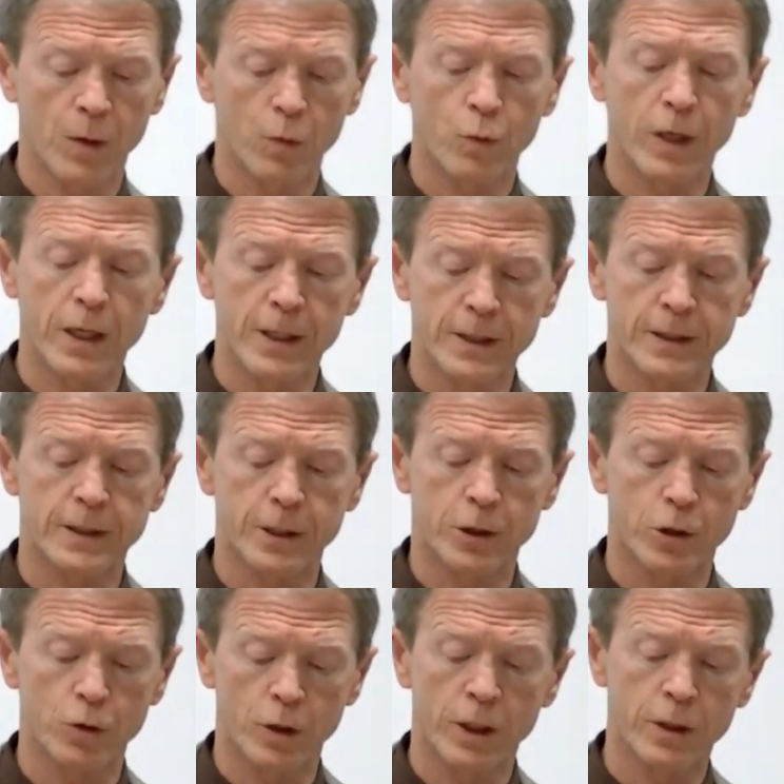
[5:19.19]

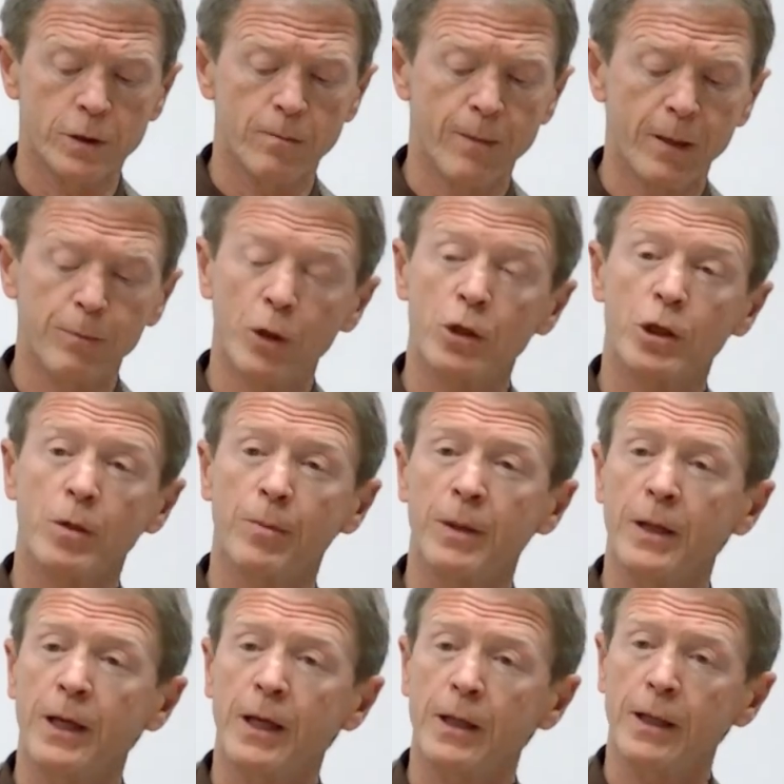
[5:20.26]
reinstitute his membership
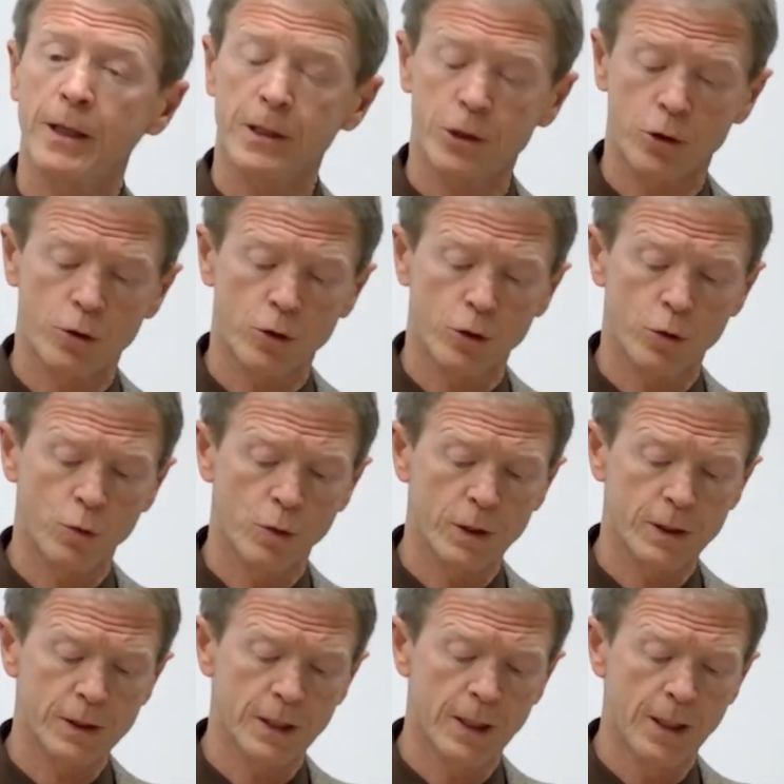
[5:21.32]
in the LDS Church
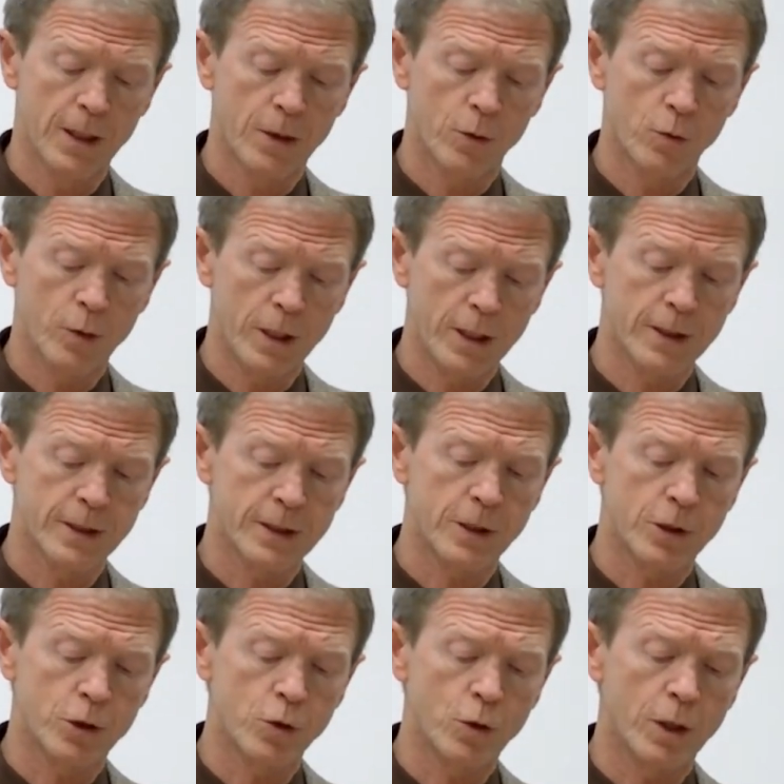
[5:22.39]
was
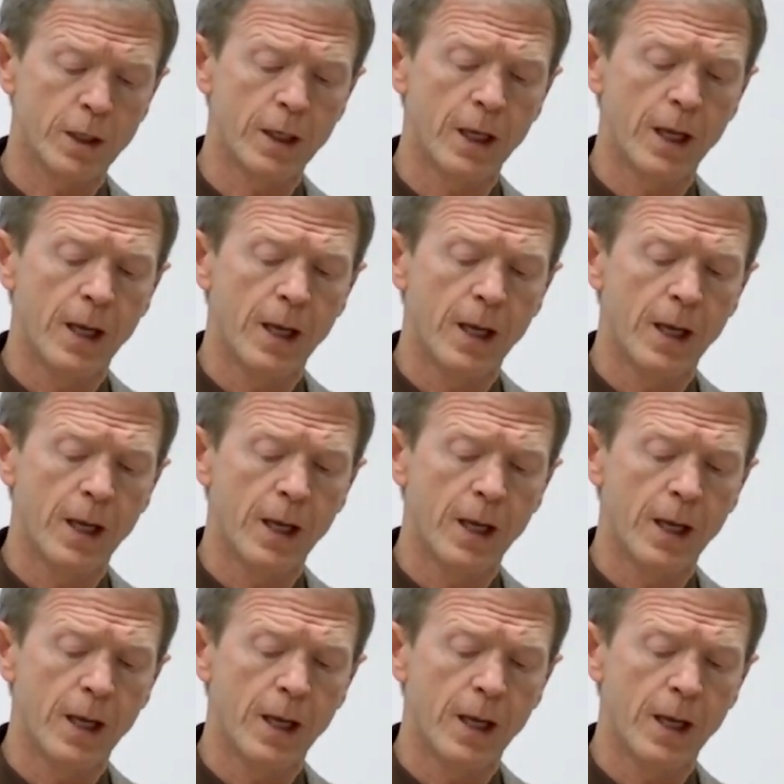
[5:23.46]
reinstituted.